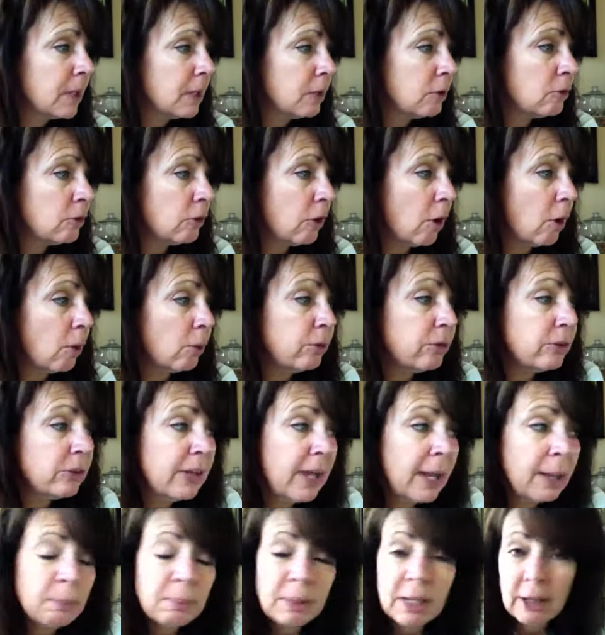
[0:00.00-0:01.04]
So
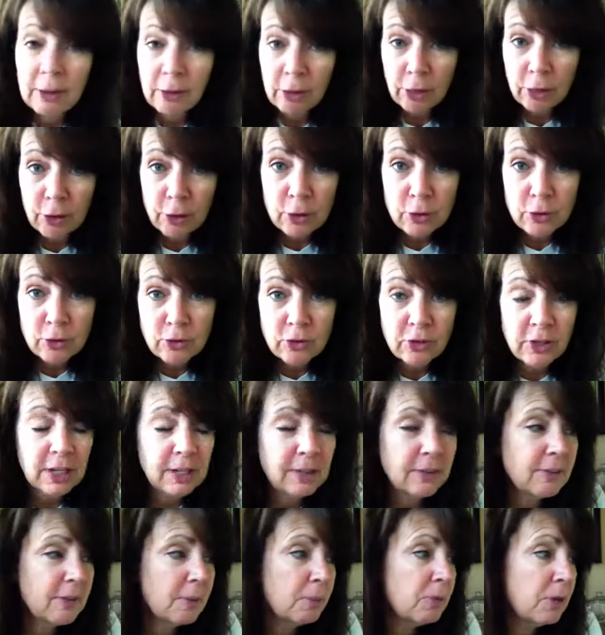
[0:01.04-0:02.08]
today being
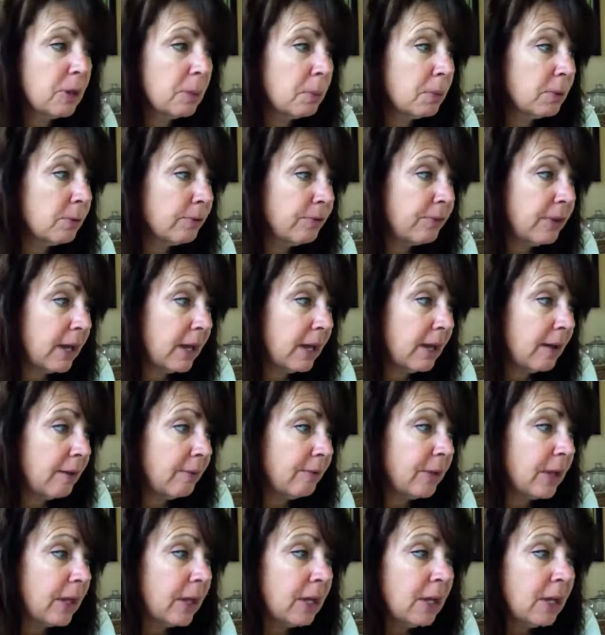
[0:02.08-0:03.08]
Thursday, September 5th,